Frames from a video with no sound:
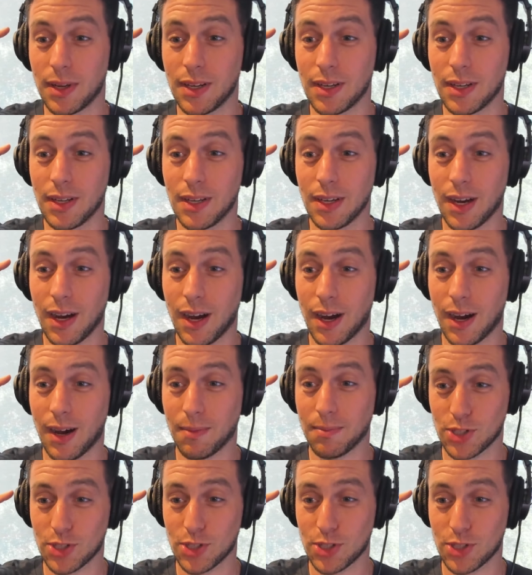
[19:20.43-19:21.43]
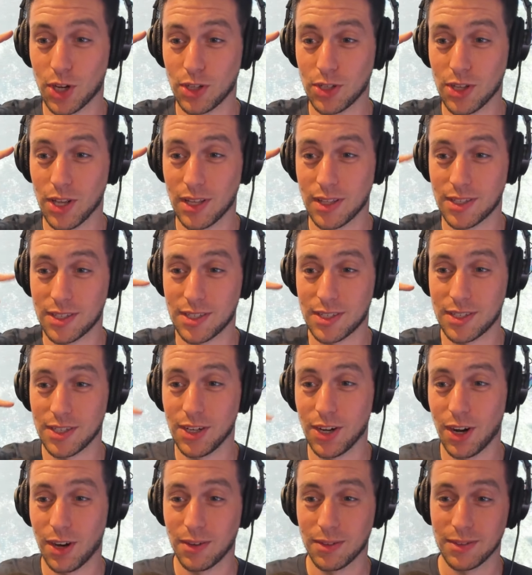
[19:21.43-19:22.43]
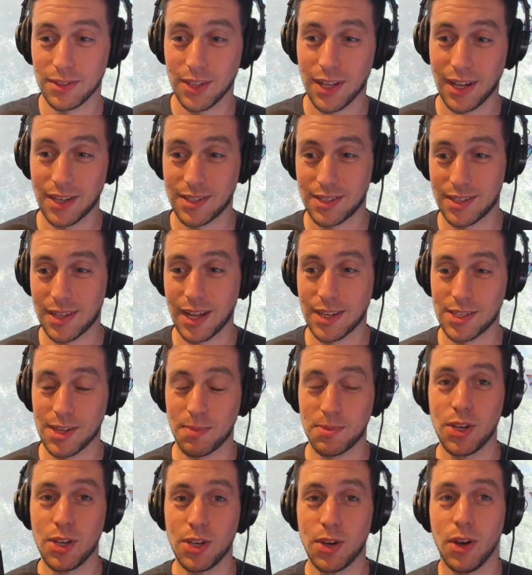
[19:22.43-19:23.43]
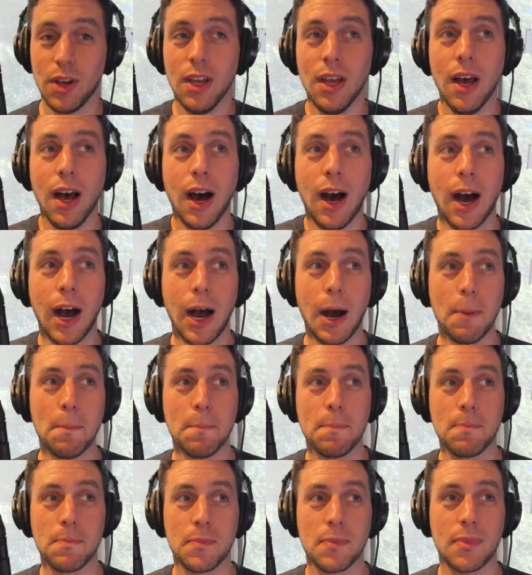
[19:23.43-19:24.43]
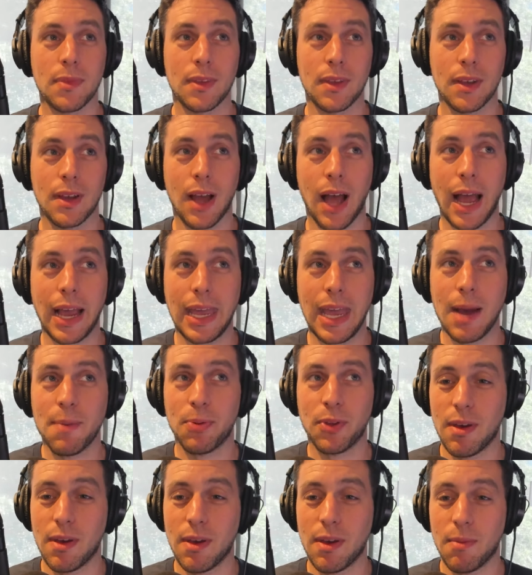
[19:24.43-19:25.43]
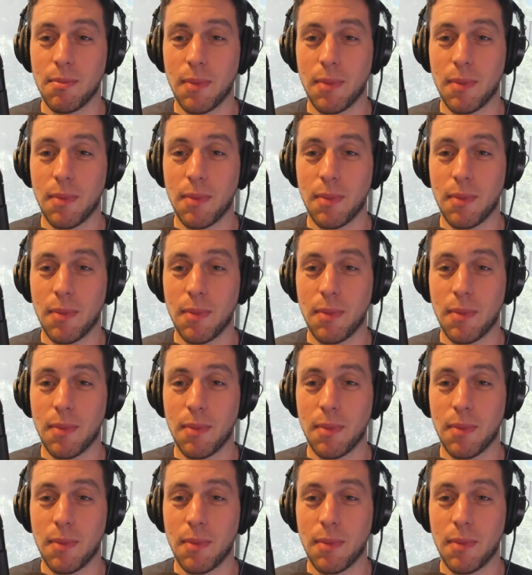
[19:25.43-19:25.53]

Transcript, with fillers: it. Um, so it's, you know, that's, that's up to you. Um, I can't believe